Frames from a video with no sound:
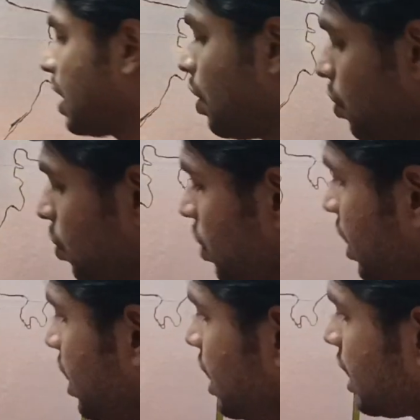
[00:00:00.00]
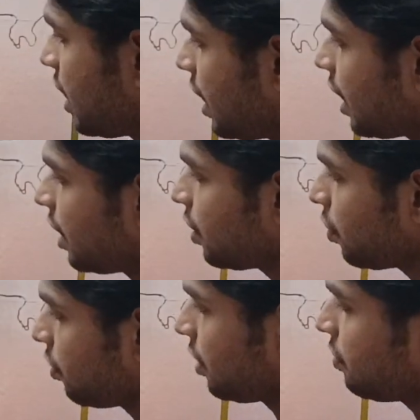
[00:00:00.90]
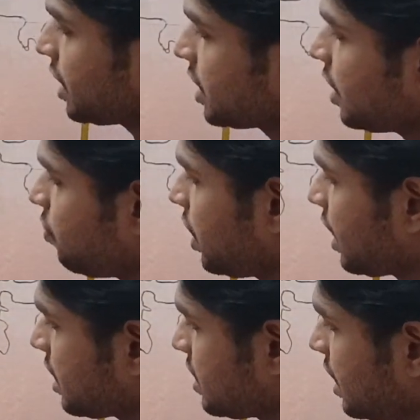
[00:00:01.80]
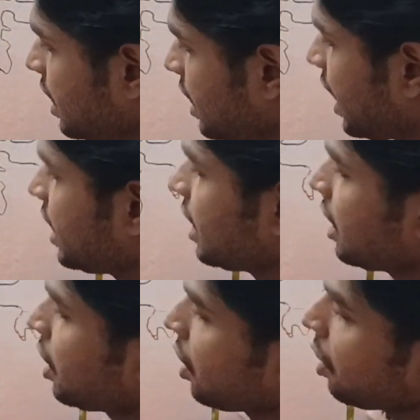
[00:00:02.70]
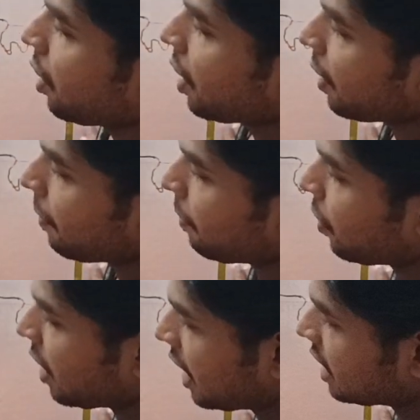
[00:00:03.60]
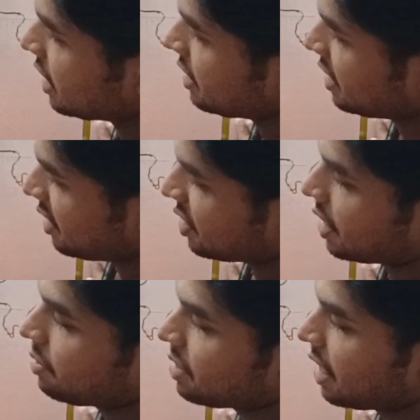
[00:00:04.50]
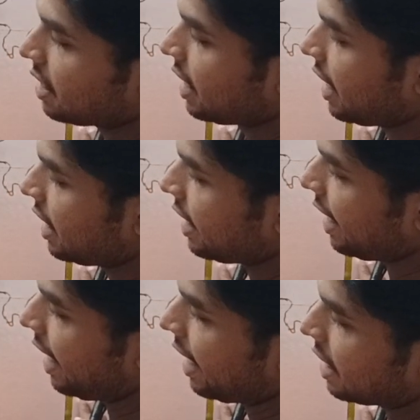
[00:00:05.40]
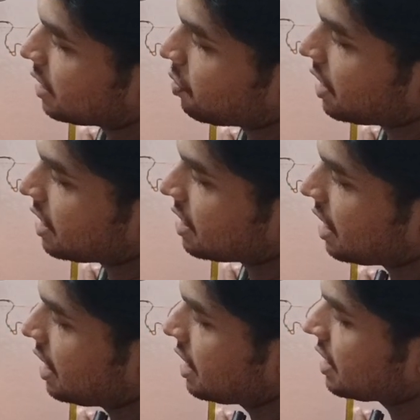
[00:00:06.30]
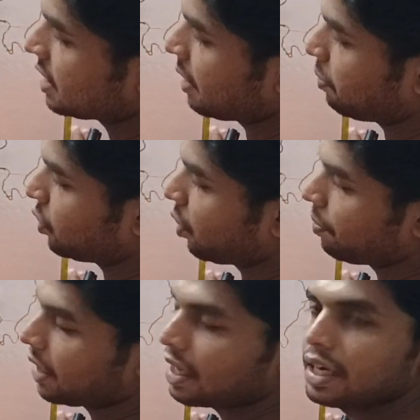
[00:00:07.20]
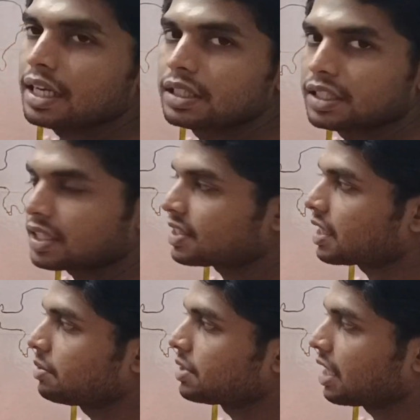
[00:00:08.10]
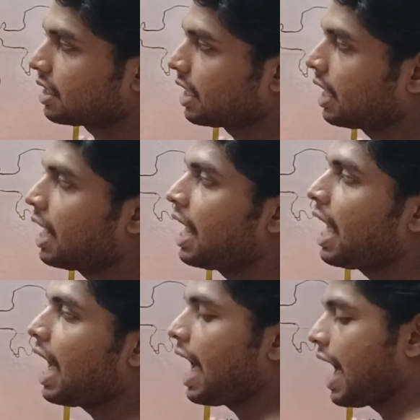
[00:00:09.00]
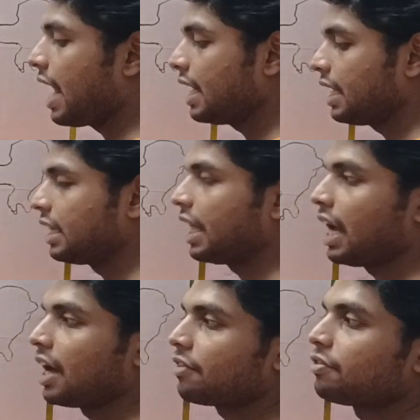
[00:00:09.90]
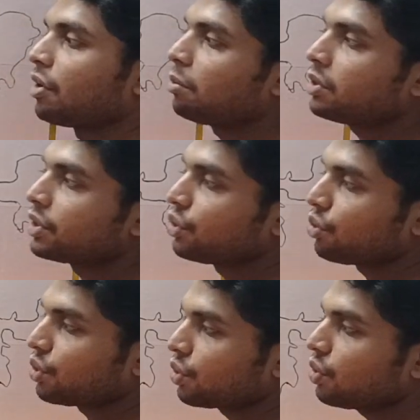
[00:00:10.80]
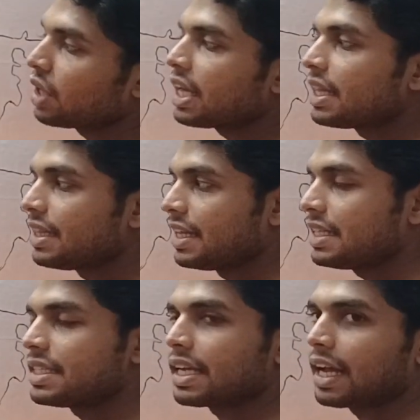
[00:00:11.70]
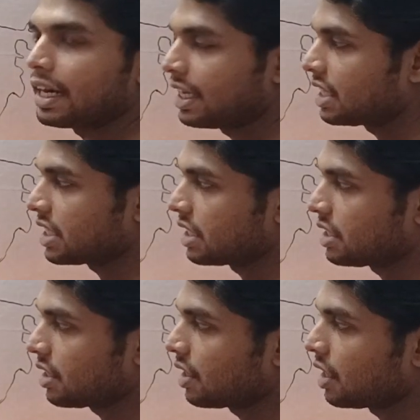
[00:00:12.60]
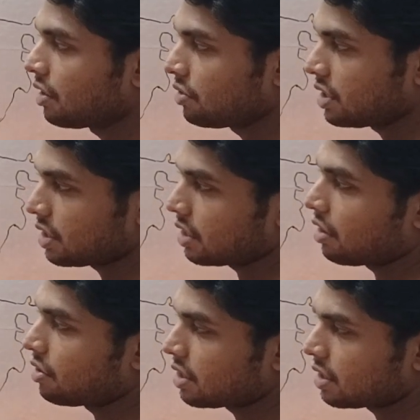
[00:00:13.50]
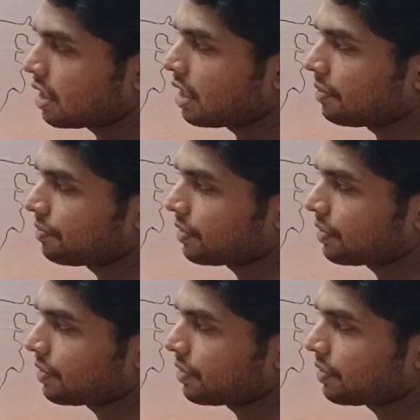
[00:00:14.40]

how here when we see, we can see that polar jet streams are there and as well as the subtropical jet streams are there, and they are formed due to these conditions which is known as the